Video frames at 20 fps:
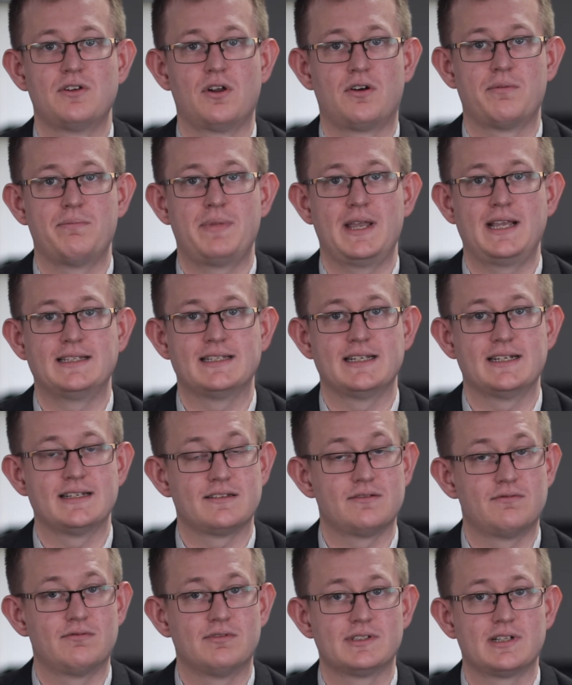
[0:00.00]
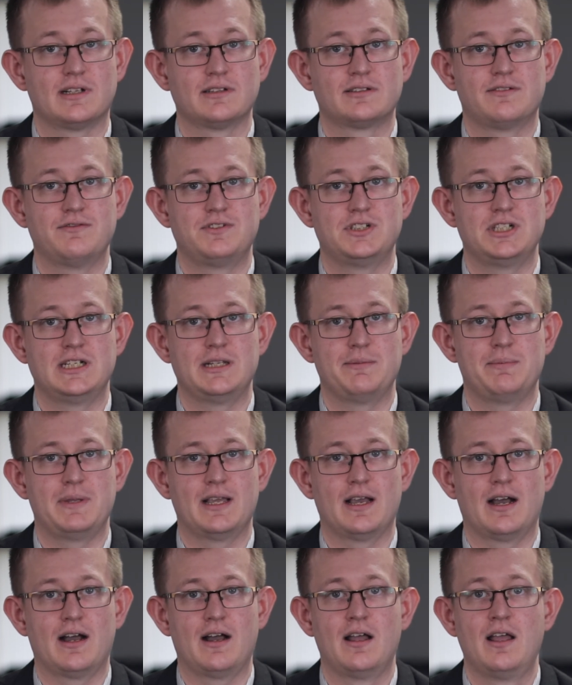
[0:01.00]
not abated as a result of
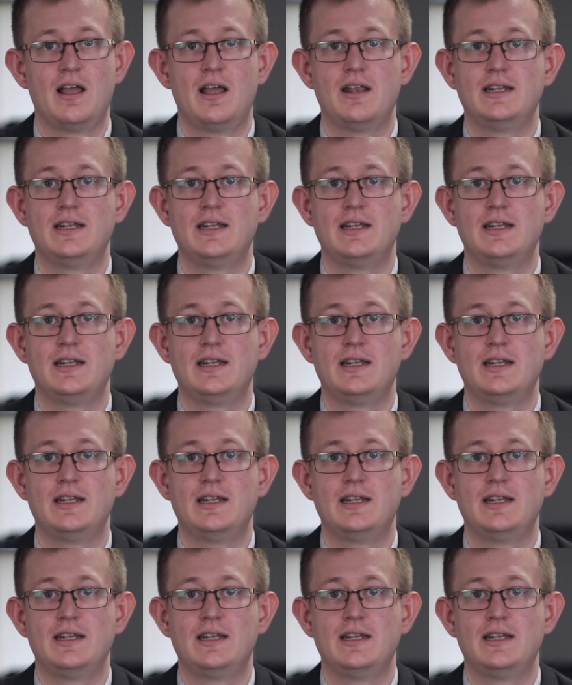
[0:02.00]
GDPR